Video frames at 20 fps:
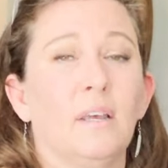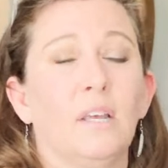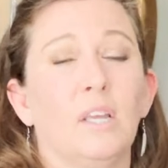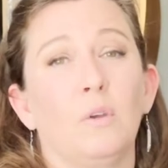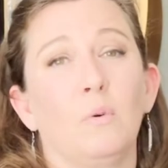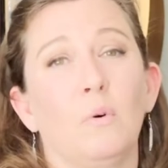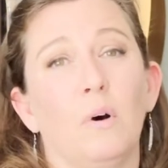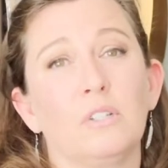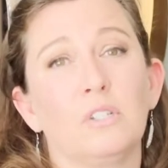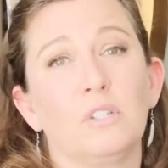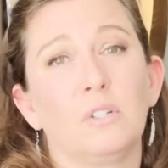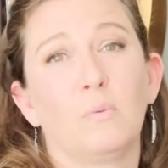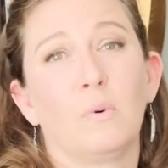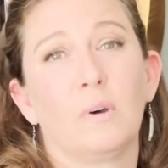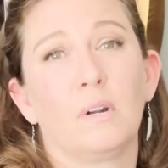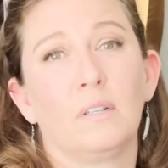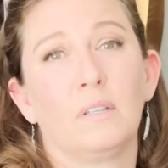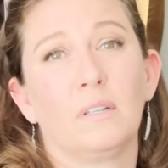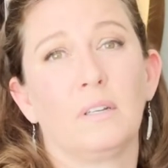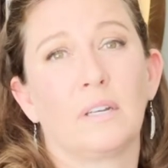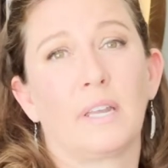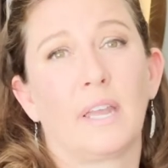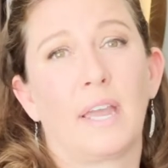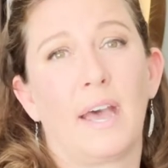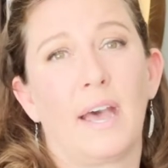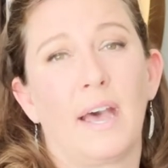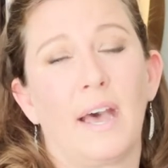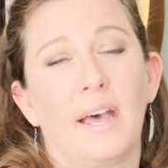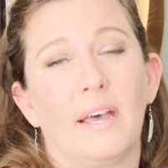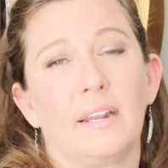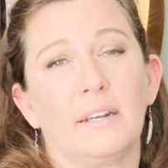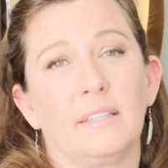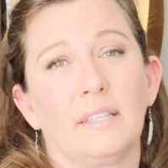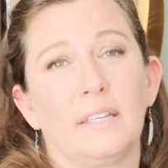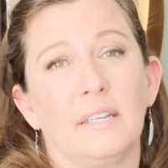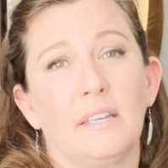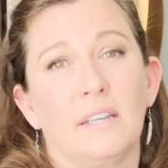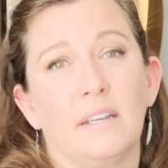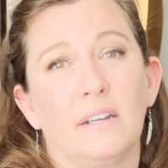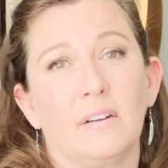You also want to look at
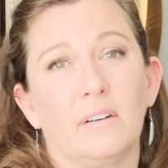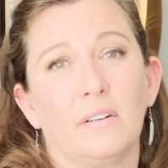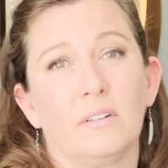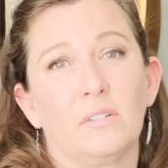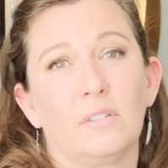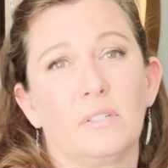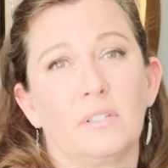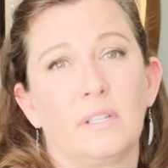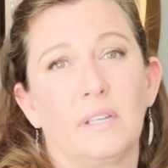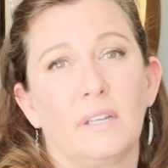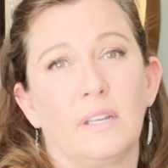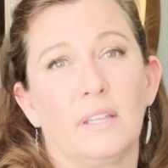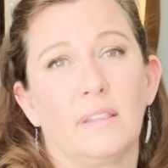the years